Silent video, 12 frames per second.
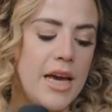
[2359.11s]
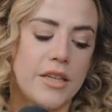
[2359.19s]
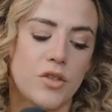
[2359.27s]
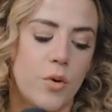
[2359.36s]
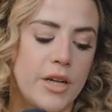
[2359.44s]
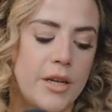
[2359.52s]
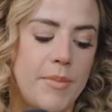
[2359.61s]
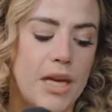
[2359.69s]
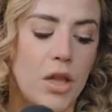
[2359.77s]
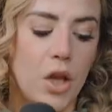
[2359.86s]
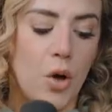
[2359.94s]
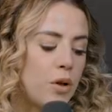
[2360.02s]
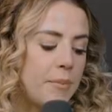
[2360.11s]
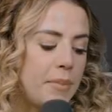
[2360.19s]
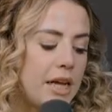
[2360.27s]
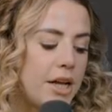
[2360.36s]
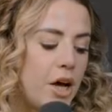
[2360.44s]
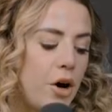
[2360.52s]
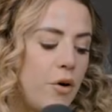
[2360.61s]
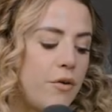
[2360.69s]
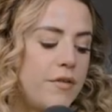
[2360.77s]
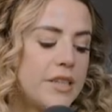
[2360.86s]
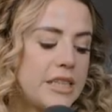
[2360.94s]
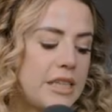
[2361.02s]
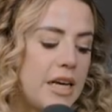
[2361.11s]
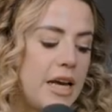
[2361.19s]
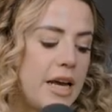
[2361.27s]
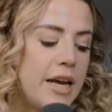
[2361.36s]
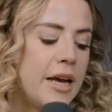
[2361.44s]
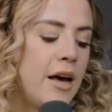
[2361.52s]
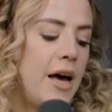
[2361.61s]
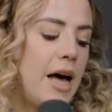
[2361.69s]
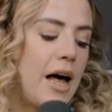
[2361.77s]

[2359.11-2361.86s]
is going to be a low libido, fatigue,